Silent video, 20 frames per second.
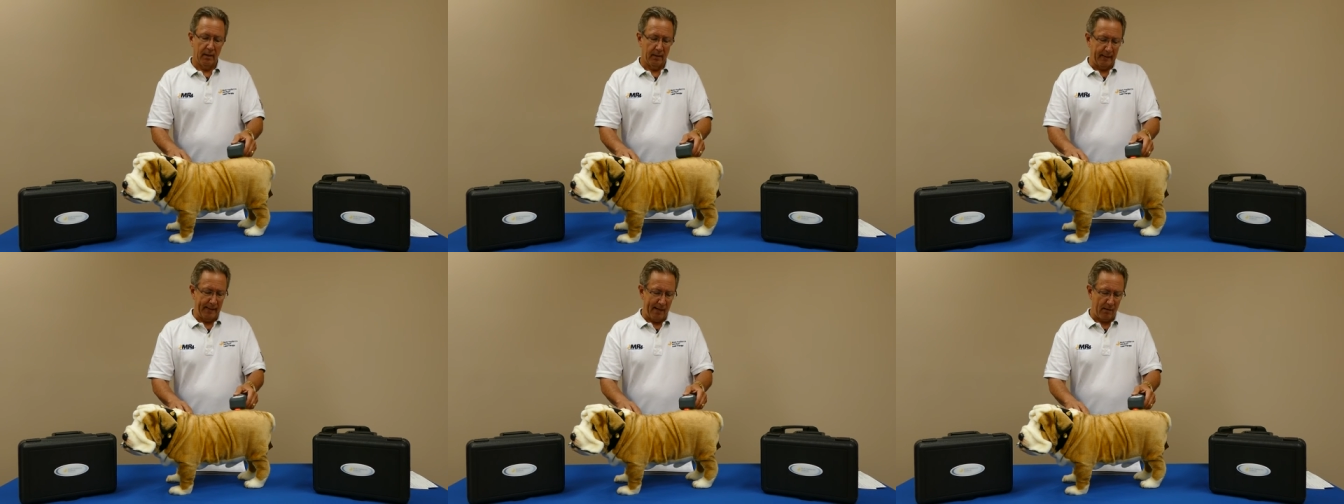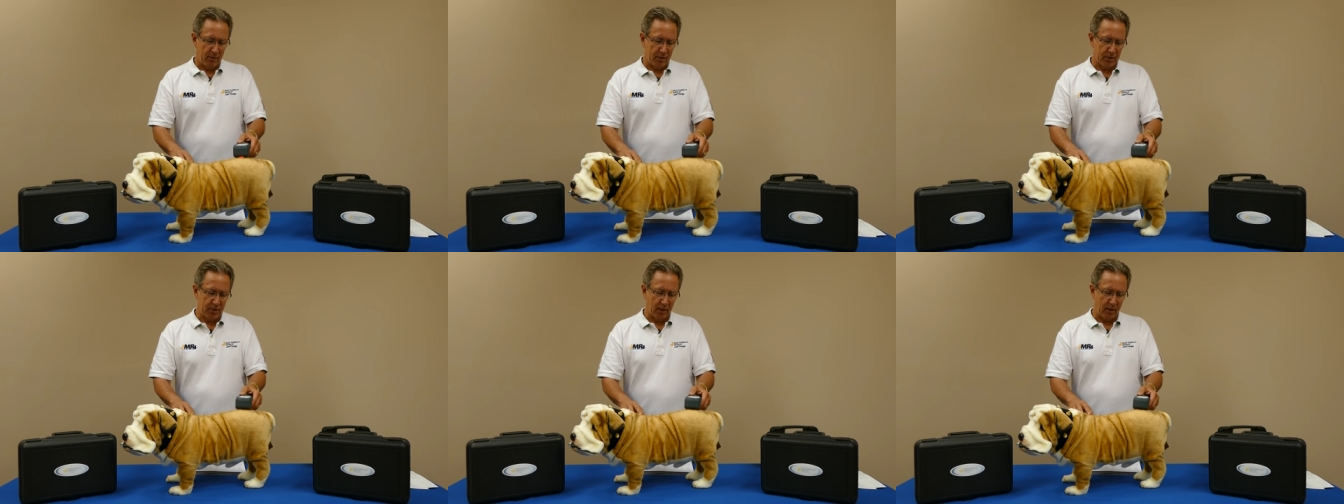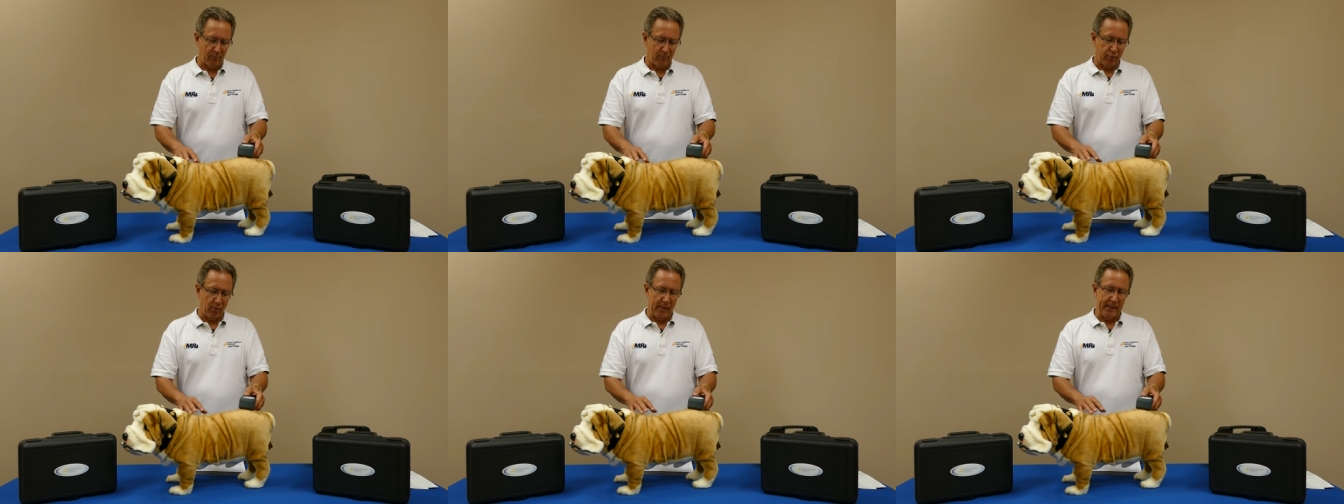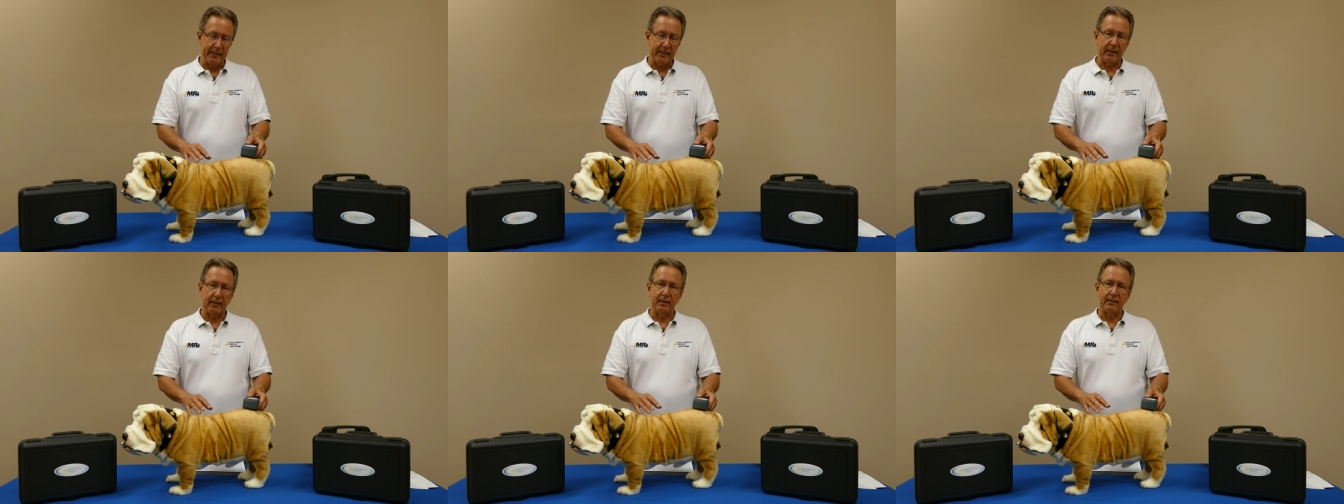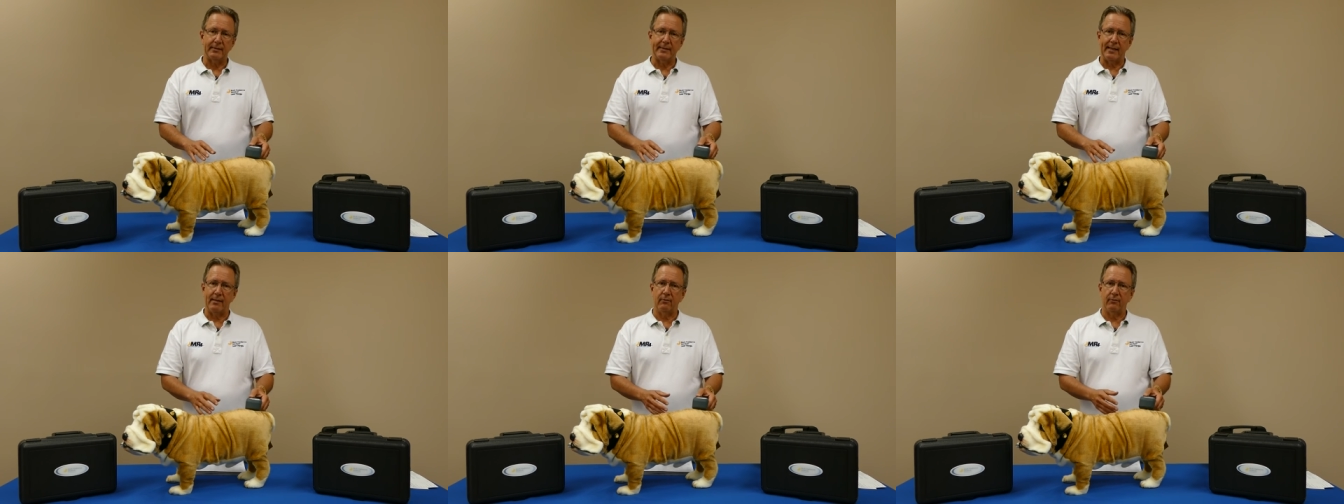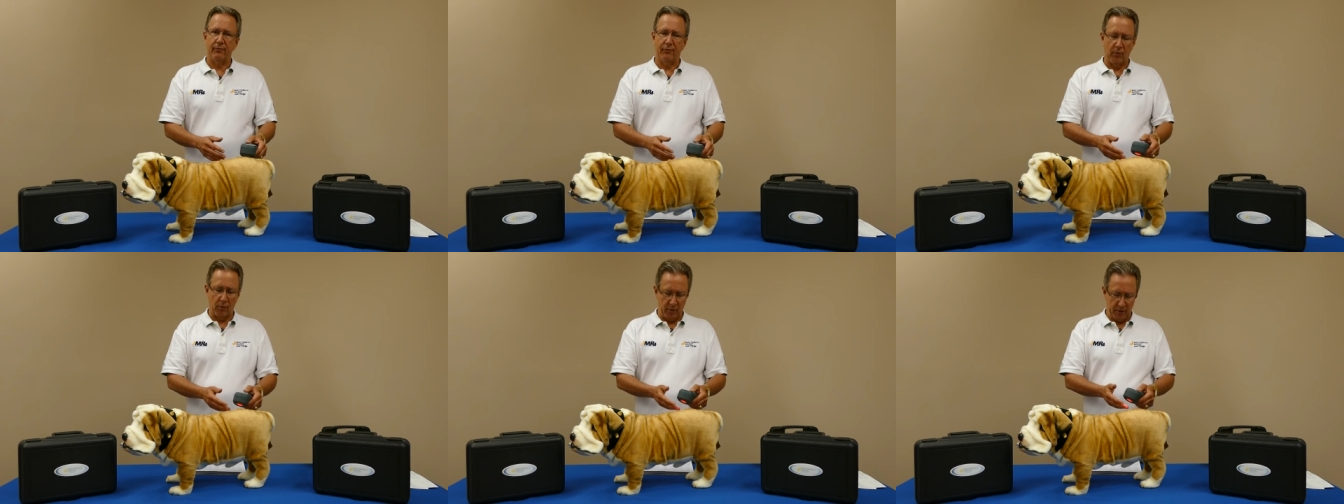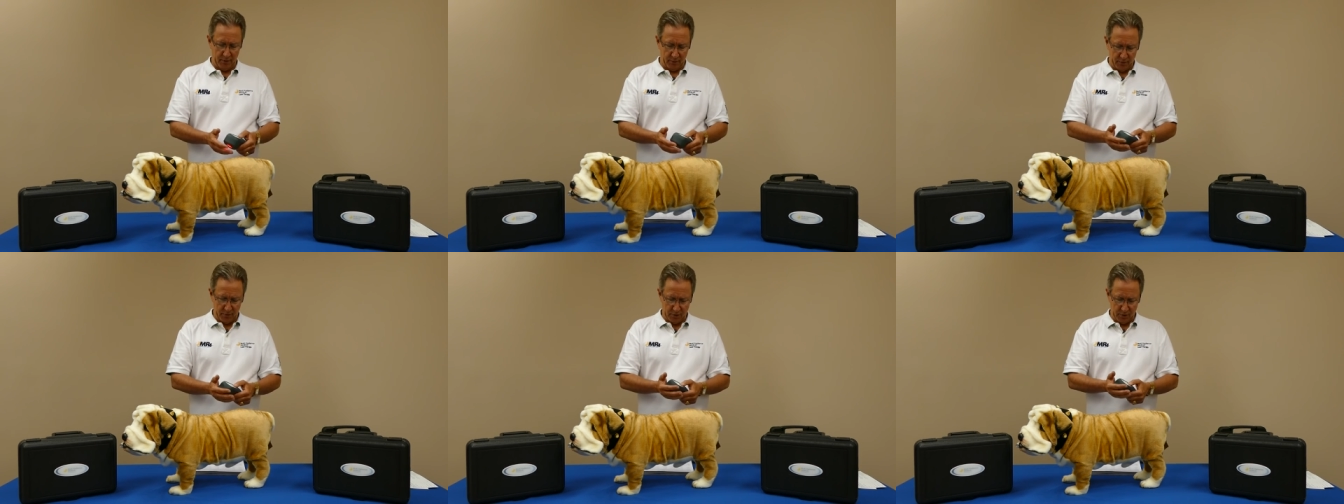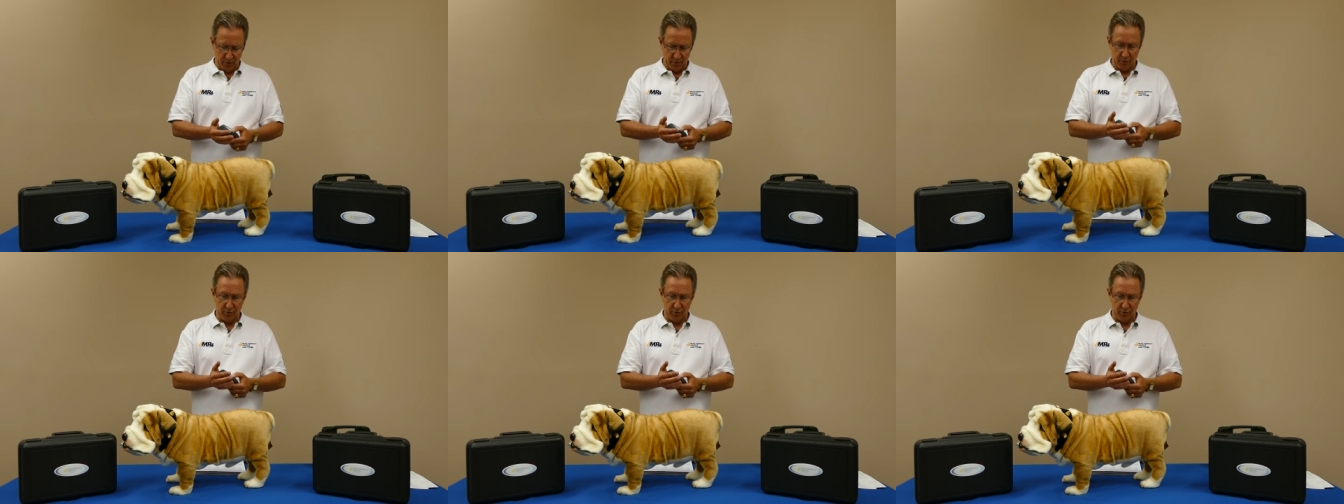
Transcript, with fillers: Now we'll start breaking it down for you so